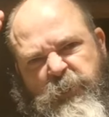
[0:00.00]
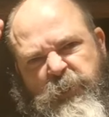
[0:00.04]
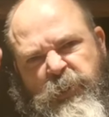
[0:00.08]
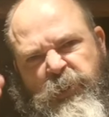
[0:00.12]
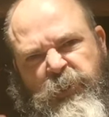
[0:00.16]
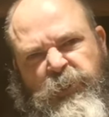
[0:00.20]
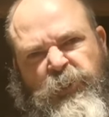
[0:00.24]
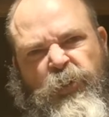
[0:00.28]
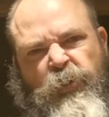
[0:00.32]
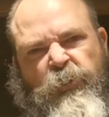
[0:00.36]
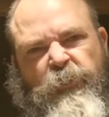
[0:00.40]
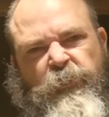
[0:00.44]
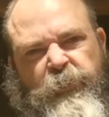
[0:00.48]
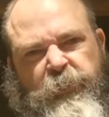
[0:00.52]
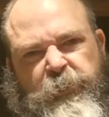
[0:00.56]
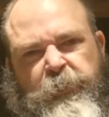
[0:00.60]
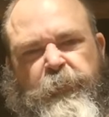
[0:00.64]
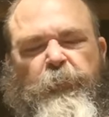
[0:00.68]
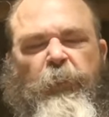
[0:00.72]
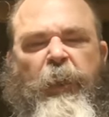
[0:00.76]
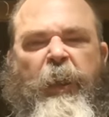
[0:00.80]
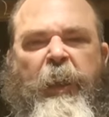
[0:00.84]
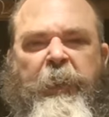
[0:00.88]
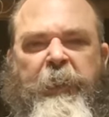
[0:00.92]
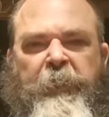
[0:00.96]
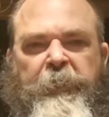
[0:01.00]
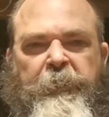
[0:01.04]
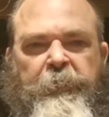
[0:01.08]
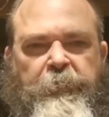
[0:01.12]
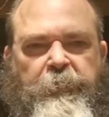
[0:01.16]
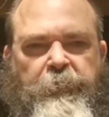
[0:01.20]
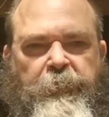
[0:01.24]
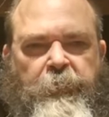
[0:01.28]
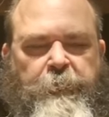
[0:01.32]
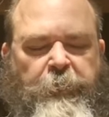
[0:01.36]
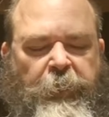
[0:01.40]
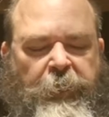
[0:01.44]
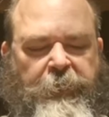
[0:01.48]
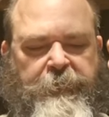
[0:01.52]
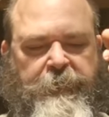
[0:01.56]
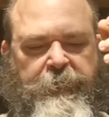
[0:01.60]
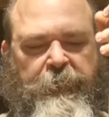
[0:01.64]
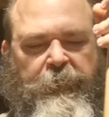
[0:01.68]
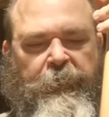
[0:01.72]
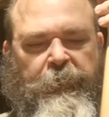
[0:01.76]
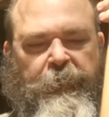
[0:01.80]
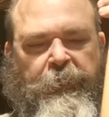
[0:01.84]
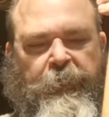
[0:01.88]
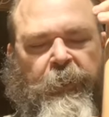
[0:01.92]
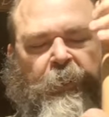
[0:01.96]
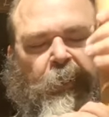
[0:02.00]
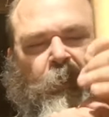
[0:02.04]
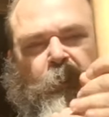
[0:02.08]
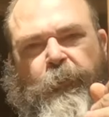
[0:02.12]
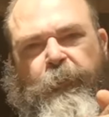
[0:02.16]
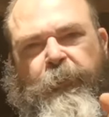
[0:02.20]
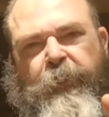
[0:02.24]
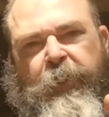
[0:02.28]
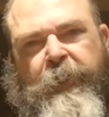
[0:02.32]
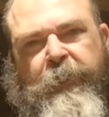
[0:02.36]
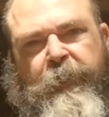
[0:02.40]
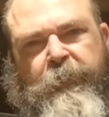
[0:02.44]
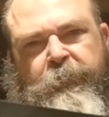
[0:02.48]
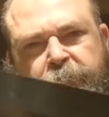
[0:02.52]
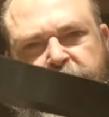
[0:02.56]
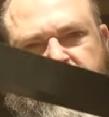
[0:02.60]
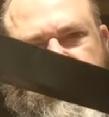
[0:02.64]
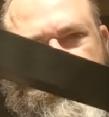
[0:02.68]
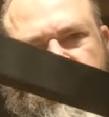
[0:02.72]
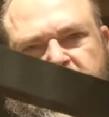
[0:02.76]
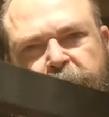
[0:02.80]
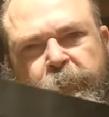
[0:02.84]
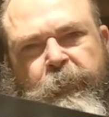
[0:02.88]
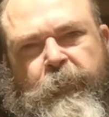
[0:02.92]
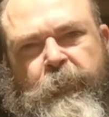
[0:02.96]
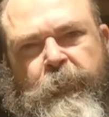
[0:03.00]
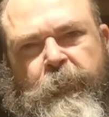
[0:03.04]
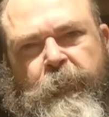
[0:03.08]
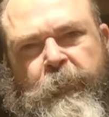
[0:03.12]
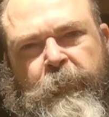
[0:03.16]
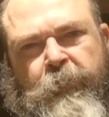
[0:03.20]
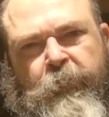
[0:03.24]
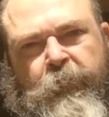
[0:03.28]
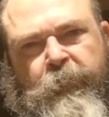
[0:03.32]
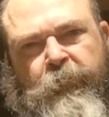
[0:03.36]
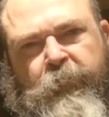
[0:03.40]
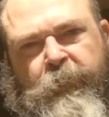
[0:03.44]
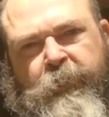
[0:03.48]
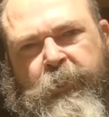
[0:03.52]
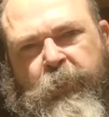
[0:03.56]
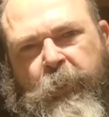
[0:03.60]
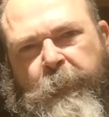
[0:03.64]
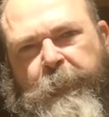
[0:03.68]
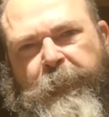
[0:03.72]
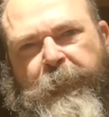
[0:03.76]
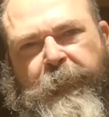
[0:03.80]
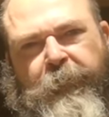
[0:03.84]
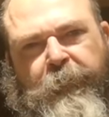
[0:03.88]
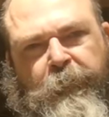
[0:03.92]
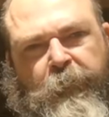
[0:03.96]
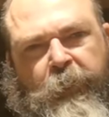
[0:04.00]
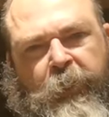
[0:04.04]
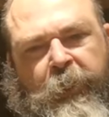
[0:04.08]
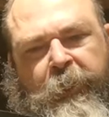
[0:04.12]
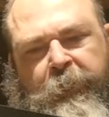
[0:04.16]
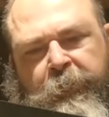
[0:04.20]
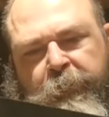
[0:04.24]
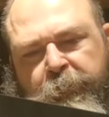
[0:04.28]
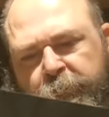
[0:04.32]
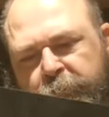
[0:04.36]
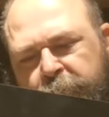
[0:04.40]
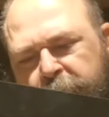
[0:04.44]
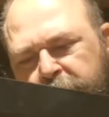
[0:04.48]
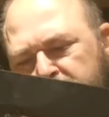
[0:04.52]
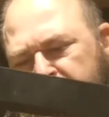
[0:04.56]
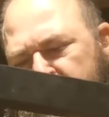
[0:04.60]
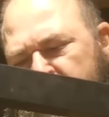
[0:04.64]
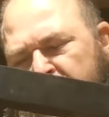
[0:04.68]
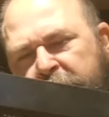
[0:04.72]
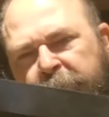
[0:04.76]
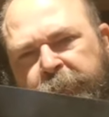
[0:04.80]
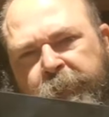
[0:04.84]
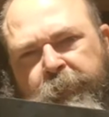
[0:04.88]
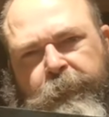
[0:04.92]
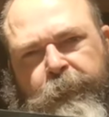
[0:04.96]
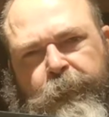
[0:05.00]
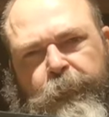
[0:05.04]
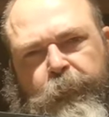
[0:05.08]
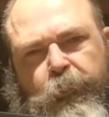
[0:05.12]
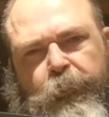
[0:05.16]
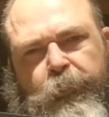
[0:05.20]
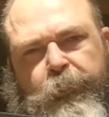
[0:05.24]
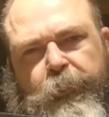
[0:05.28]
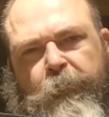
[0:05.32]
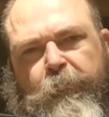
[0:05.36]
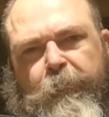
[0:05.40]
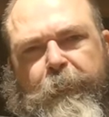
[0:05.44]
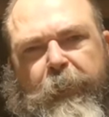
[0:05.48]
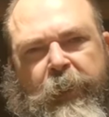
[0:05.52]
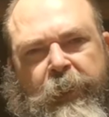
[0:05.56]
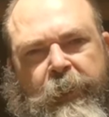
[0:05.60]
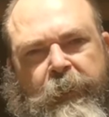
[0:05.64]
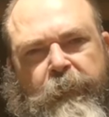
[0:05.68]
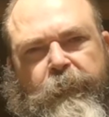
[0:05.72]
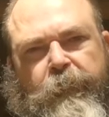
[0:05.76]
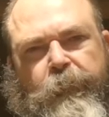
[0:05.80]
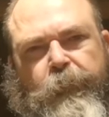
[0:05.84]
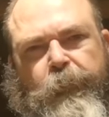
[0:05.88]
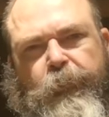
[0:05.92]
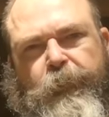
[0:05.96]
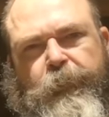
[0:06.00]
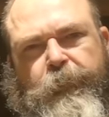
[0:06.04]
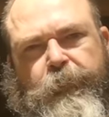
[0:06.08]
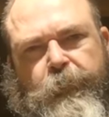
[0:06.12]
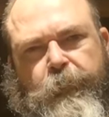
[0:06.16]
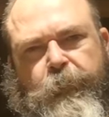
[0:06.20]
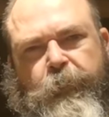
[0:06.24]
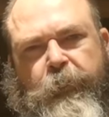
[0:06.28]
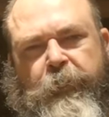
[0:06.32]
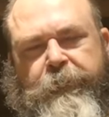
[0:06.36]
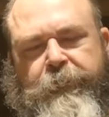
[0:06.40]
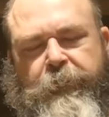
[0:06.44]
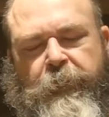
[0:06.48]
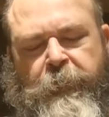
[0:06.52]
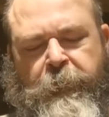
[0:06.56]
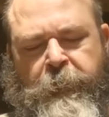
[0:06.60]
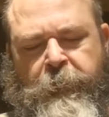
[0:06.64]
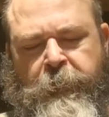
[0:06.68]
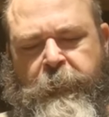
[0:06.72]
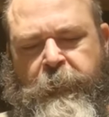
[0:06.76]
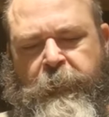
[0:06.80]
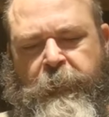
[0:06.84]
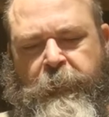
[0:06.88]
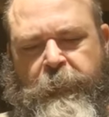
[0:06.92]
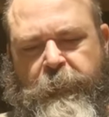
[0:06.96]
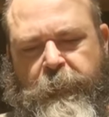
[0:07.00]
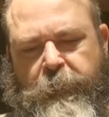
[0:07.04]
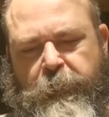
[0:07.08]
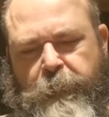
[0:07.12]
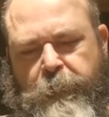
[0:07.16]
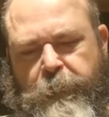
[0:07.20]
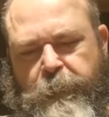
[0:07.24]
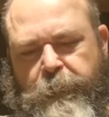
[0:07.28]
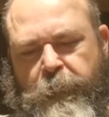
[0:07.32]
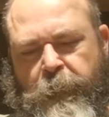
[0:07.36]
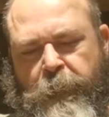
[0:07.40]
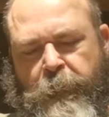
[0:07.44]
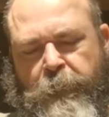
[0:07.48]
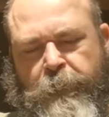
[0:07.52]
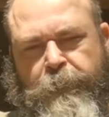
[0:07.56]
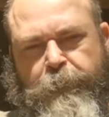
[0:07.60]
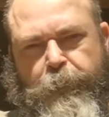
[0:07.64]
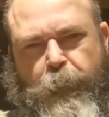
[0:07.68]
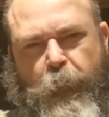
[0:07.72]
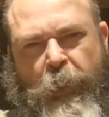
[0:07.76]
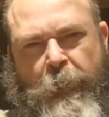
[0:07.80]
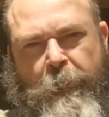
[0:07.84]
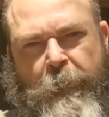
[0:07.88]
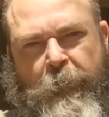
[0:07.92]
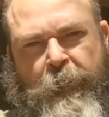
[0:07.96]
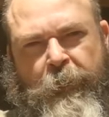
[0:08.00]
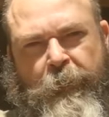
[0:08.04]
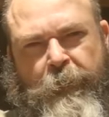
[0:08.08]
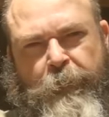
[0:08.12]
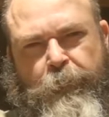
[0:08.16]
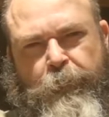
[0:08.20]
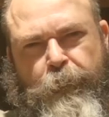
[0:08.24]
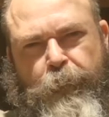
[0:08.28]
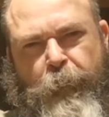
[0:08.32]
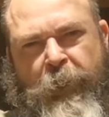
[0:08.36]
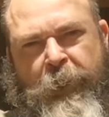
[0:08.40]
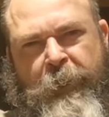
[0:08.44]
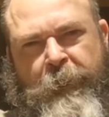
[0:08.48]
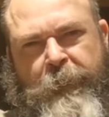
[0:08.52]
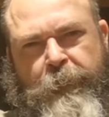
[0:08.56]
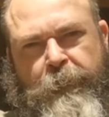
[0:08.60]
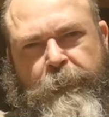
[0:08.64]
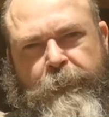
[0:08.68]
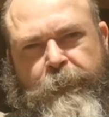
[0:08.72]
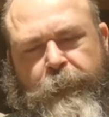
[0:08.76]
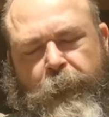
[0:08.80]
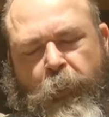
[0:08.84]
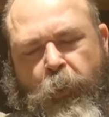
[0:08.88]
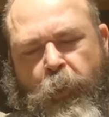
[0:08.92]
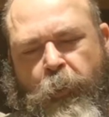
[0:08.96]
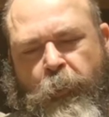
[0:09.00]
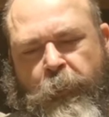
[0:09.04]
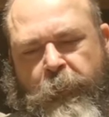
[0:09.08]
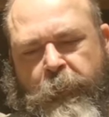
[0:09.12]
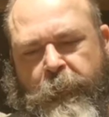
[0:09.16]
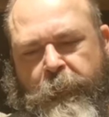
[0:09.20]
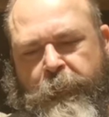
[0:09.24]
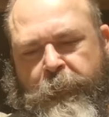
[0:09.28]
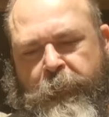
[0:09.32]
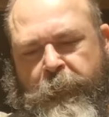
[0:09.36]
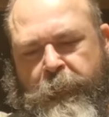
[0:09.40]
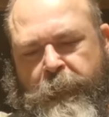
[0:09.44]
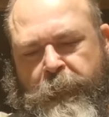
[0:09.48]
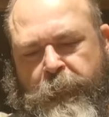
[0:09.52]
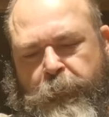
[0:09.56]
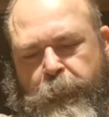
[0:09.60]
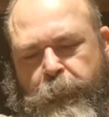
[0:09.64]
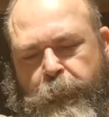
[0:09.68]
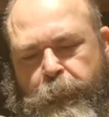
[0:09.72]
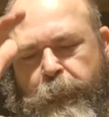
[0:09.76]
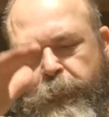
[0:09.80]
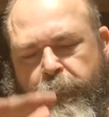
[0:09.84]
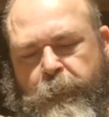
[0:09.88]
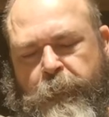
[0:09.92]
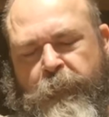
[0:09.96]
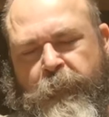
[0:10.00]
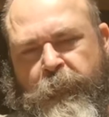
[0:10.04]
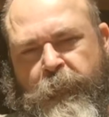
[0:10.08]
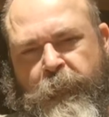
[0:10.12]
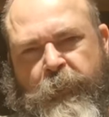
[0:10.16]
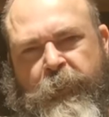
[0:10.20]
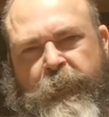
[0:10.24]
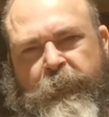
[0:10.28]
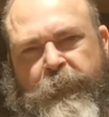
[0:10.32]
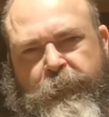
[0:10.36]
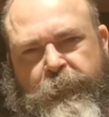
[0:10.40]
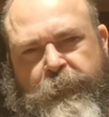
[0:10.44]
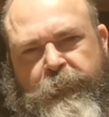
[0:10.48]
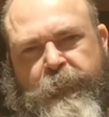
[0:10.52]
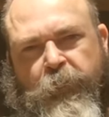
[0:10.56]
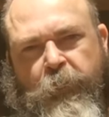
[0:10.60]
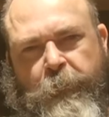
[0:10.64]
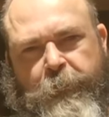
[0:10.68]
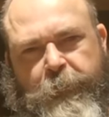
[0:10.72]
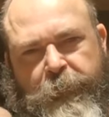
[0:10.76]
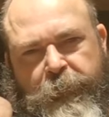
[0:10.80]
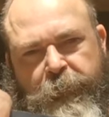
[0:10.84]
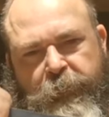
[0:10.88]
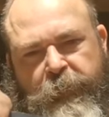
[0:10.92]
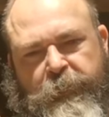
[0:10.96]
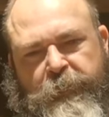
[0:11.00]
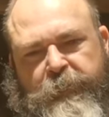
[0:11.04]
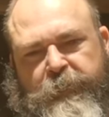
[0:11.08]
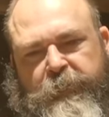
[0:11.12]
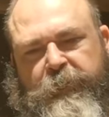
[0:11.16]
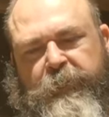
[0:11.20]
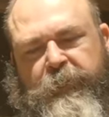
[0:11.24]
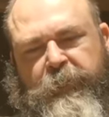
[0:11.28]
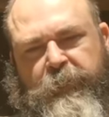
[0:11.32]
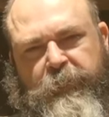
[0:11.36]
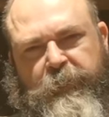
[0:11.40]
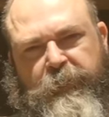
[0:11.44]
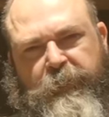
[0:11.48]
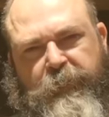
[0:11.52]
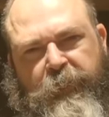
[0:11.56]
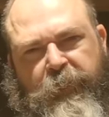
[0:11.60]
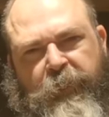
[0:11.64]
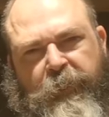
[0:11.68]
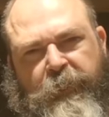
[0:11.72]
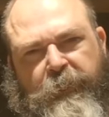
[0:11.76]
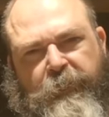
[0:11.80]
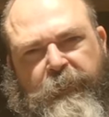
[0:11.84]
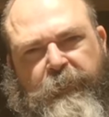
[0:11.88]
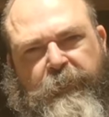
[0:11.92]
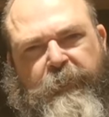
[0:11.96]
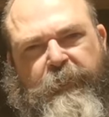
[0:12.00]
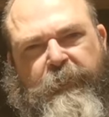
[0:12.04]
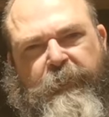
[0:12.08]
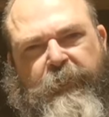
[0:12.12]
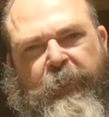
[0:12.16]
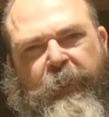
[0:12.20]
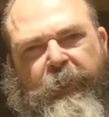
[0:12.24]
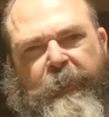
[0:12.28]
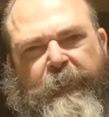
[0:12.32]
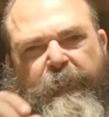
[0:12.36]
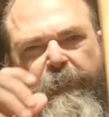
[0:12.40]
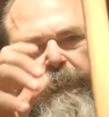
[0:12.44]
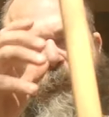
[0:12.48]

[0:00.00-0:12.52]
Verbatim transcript: along the grain, and you basically hold that at, al along the top of the grain, or your round of wood or buck of wood or whatever, a, a, a round of log, and then you, you hit the top of this to get it to start